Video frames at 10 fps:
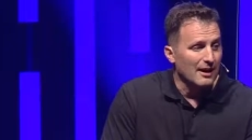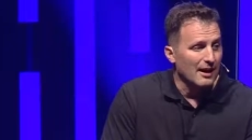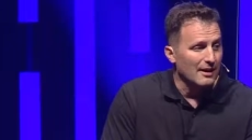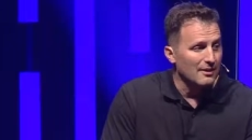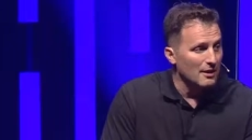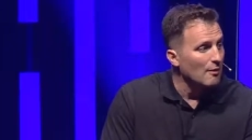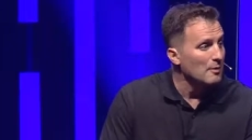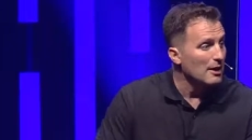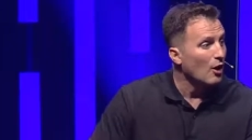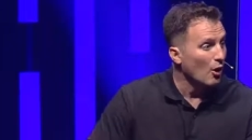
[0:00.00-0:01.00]
and the
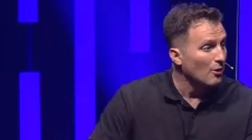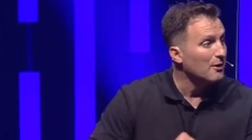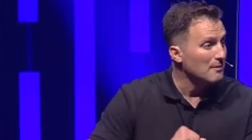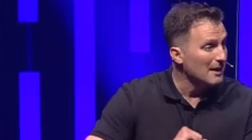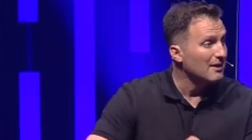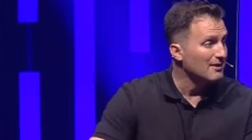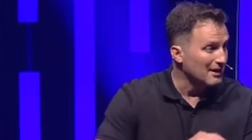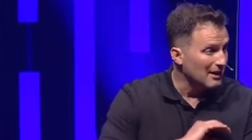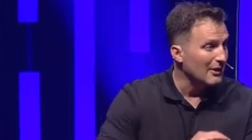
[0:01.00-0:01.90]
government called them in to